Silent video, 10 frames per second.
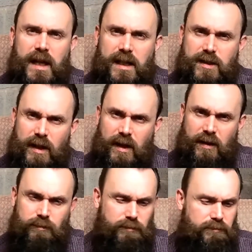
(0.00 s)
It's a
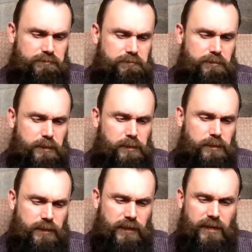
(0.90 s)

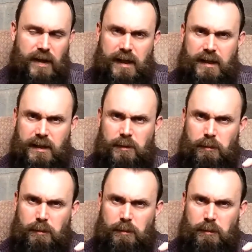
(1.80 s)
thick